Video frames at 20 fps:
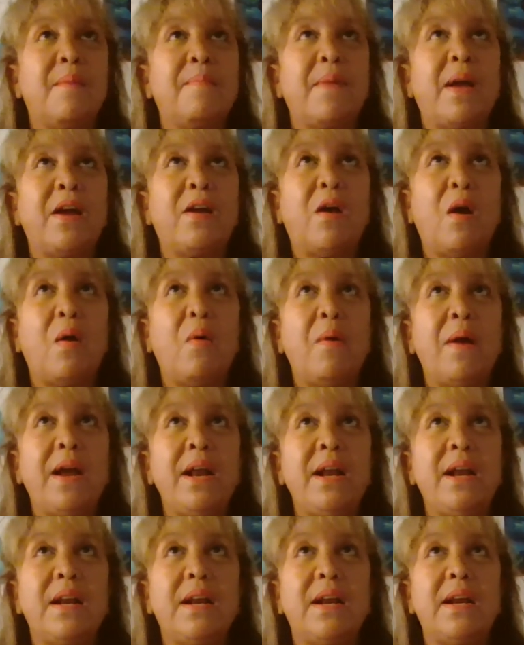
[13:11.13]
am I
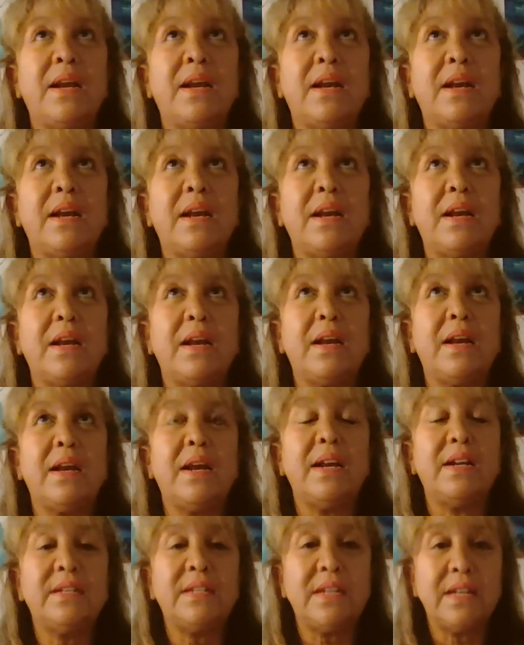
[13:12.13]
going
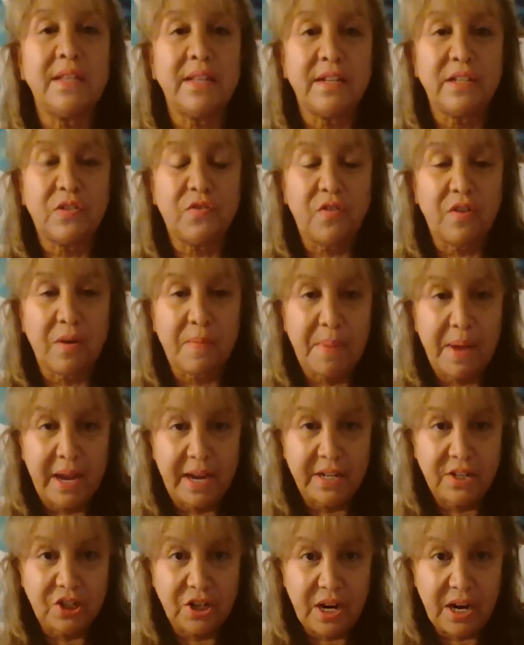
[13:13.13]
into this for a
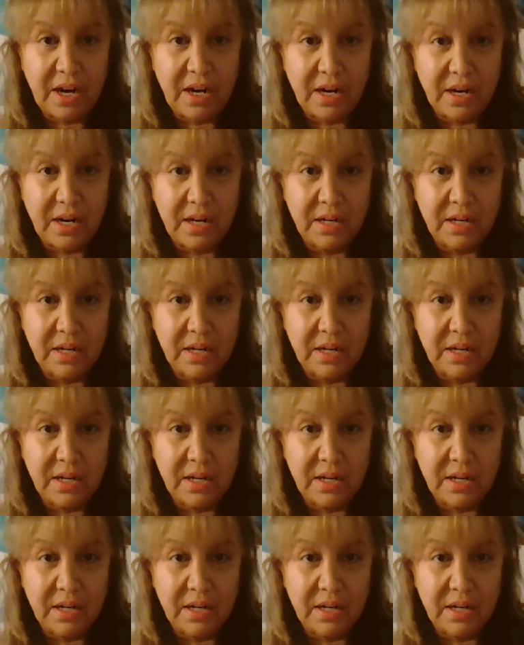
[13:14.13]
paycheck